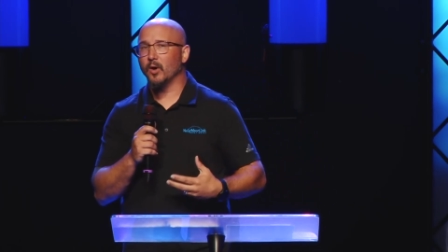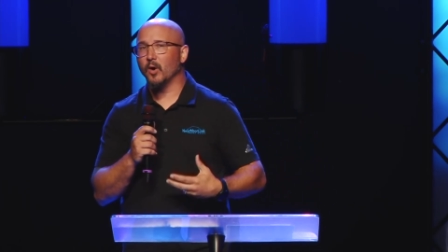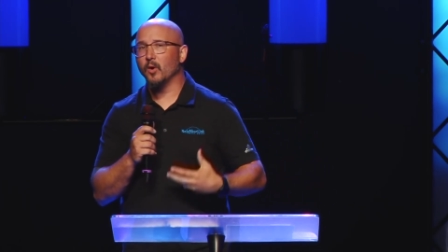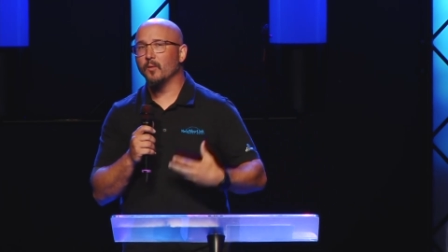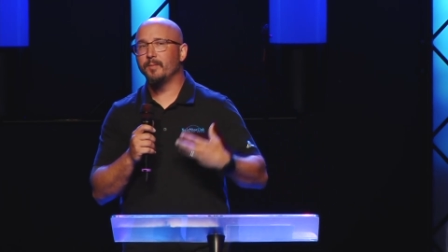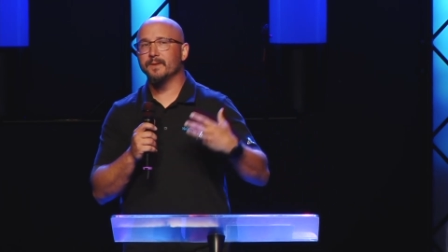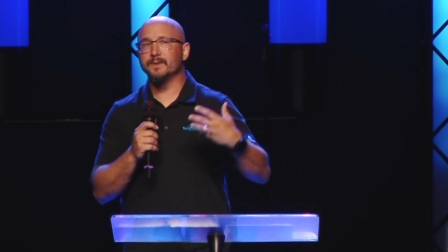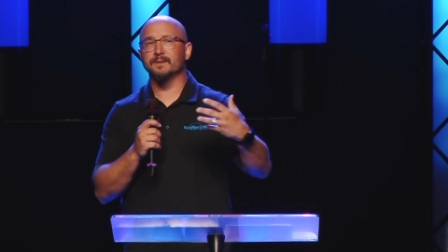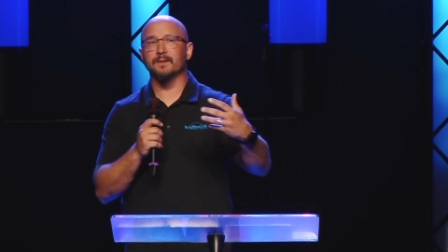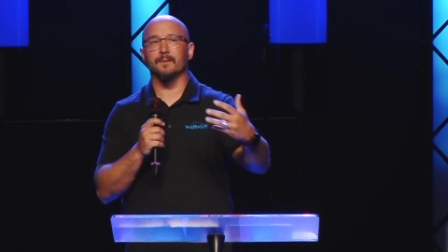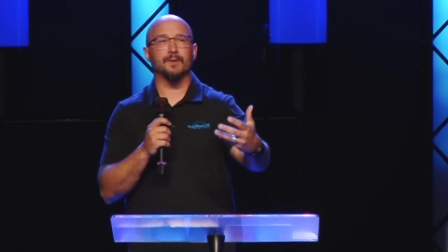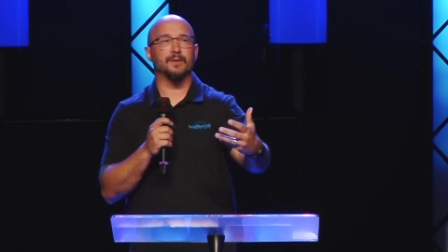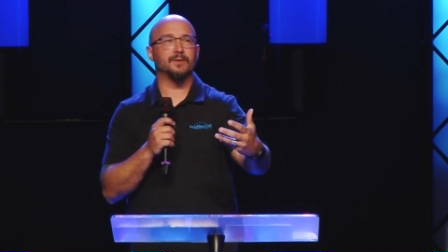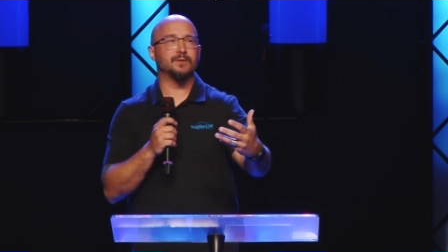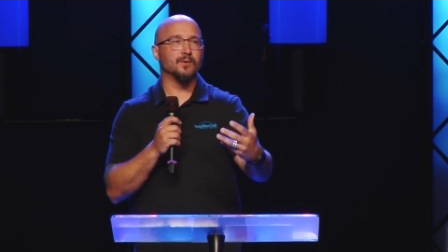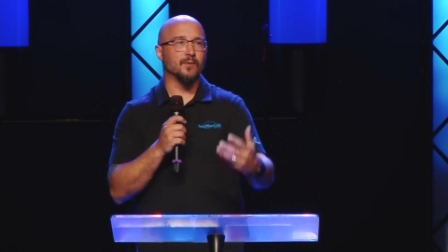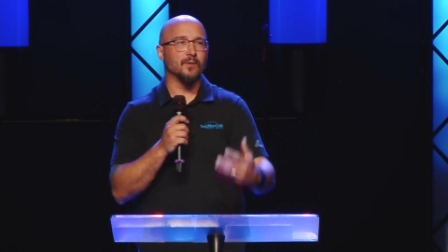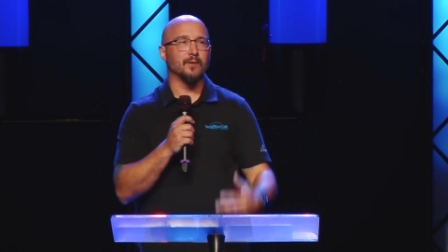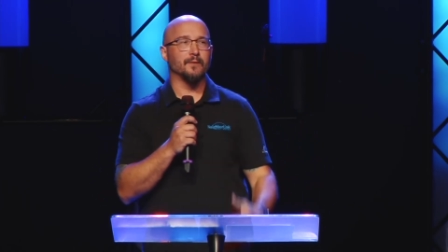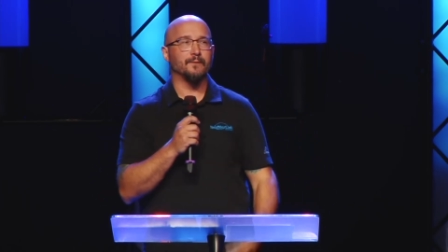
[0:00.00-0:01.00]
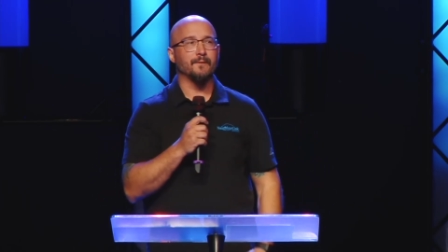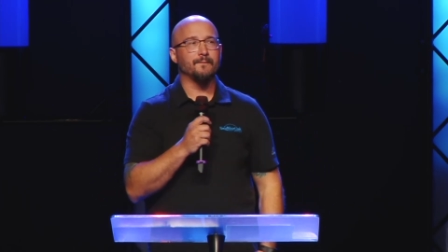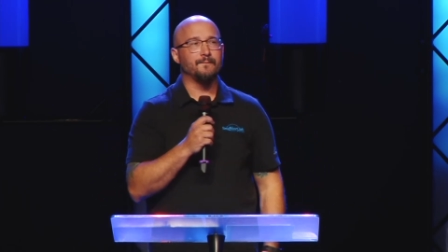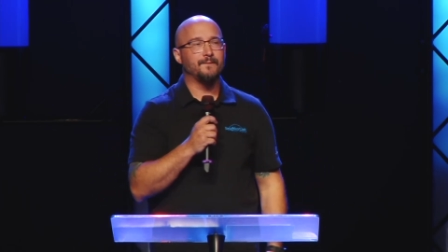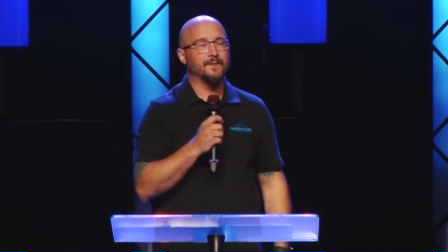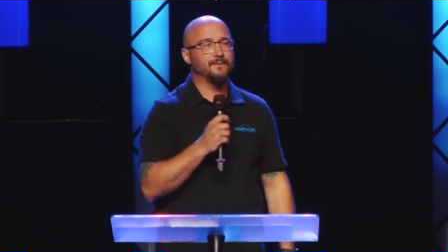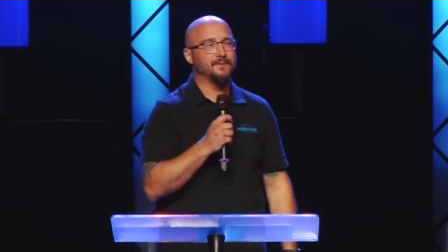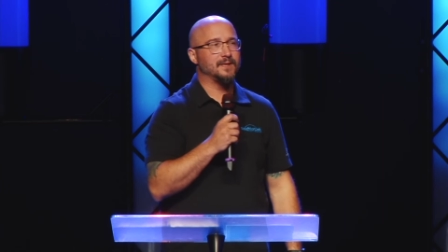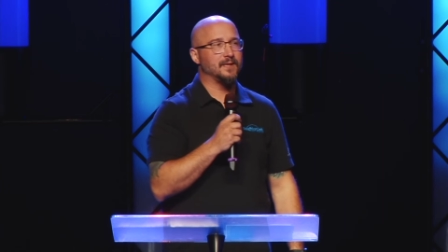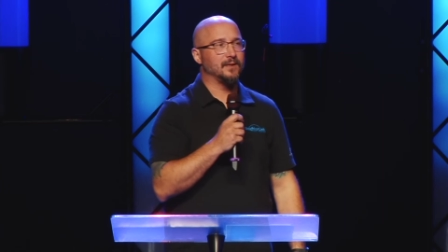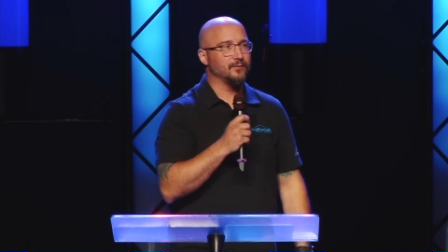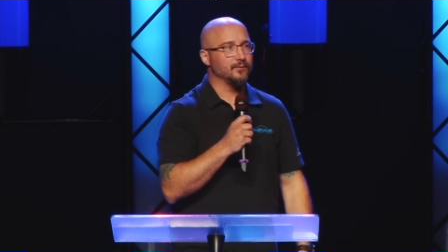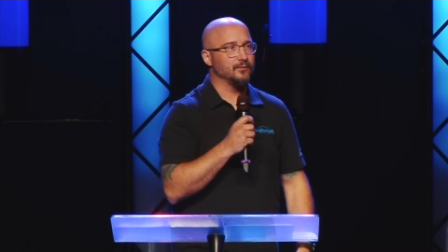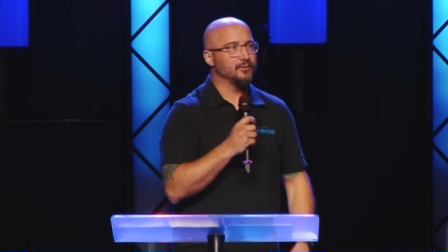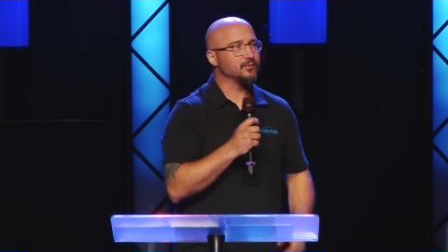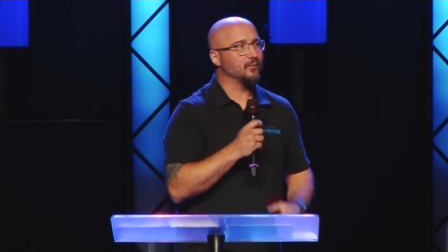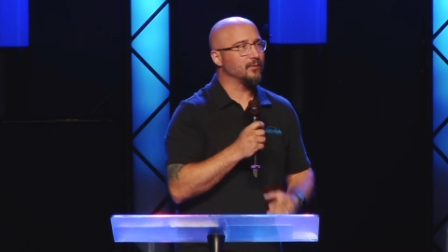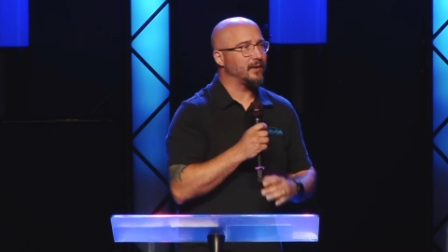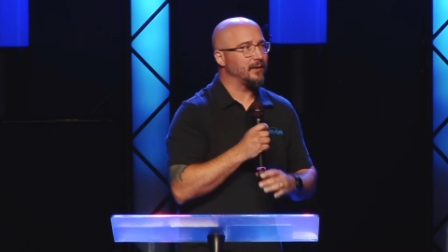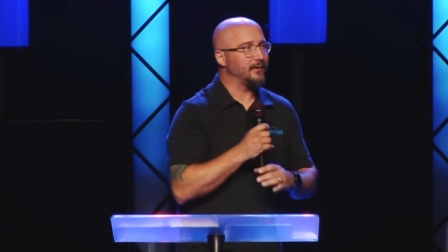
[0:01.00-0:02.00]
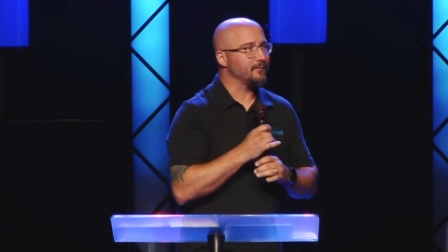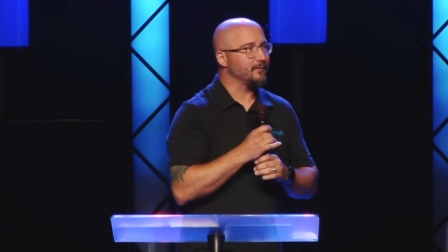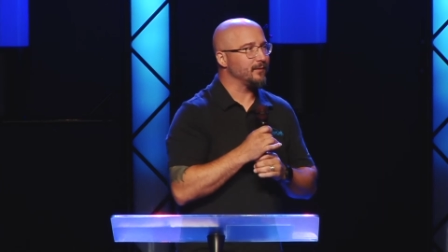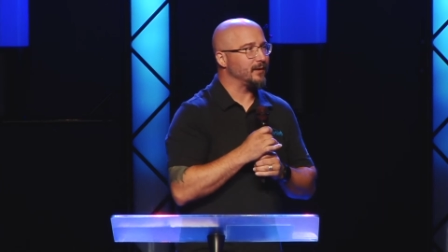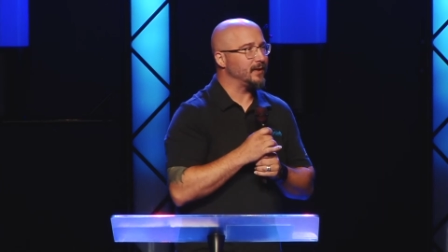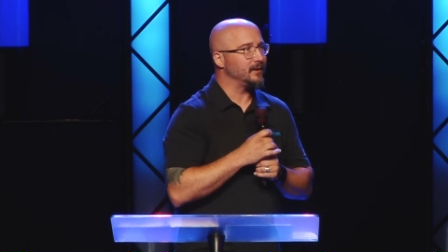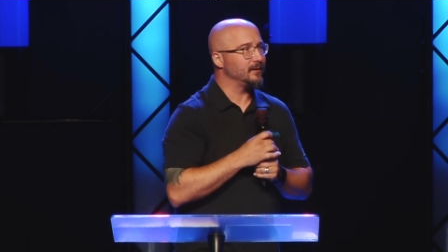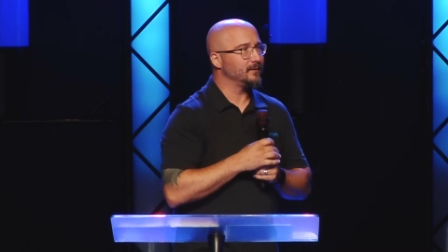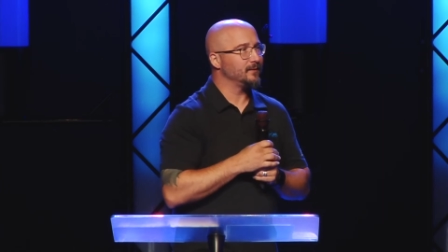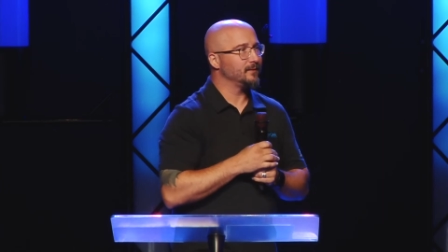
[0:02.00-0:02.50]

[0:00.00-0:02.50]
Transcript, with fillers: opens up the door for 15 through 23.